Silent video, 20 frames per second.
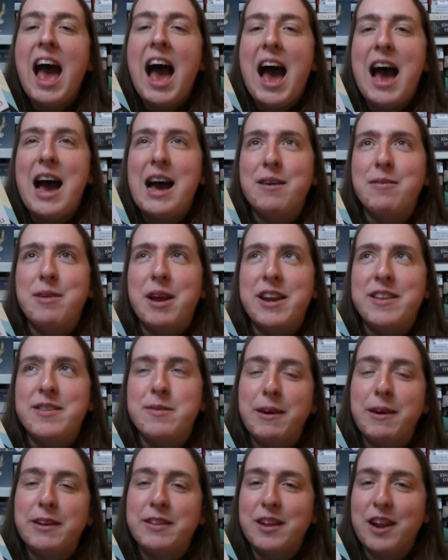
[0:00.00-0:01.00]
And it's
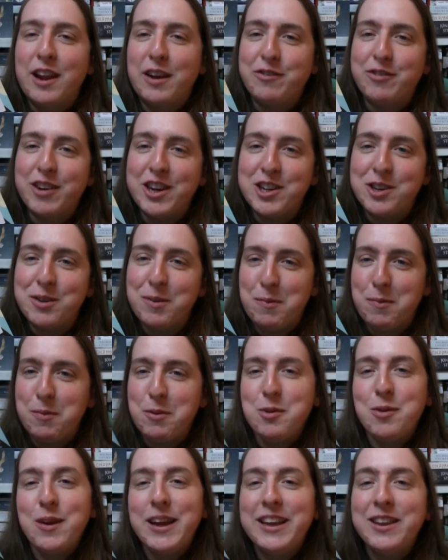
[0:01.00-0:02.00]
the like friendships
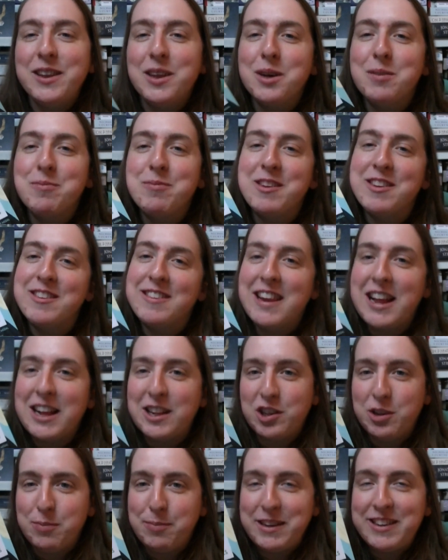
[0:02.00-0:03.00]
between them. There's an
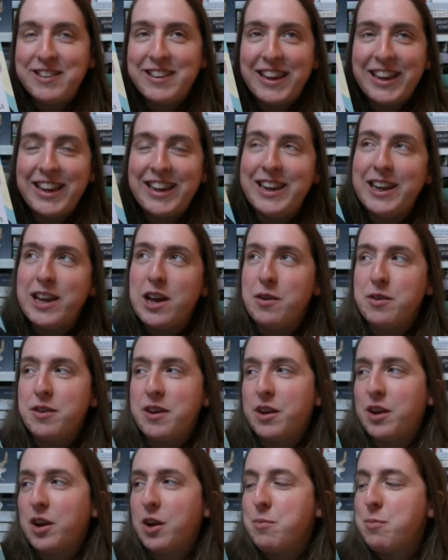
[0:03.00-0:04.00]

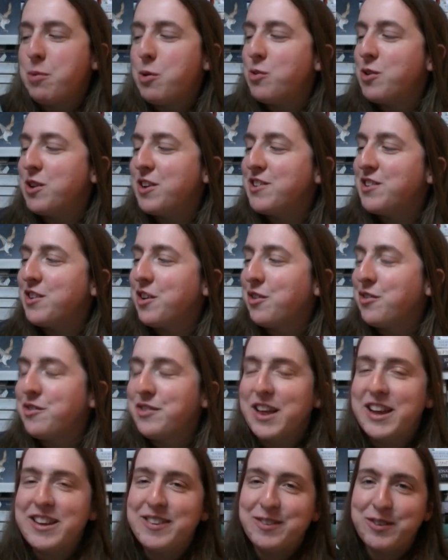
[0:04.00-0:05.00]
LGBT component of
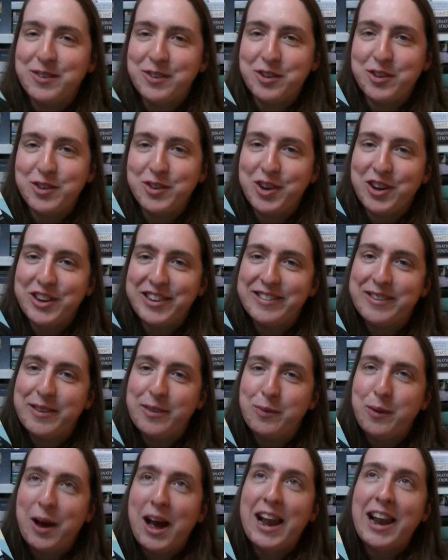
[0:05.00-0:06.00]
this, which is nice as
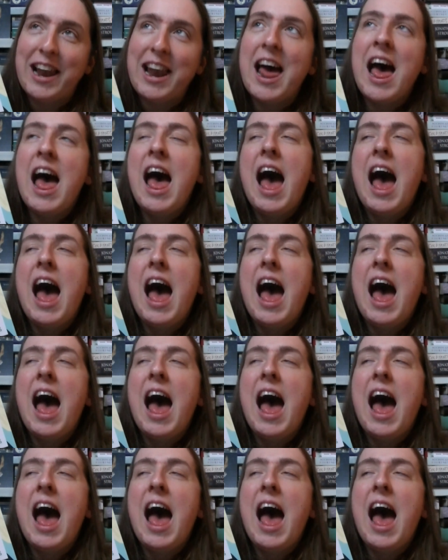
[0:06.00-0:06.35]
well.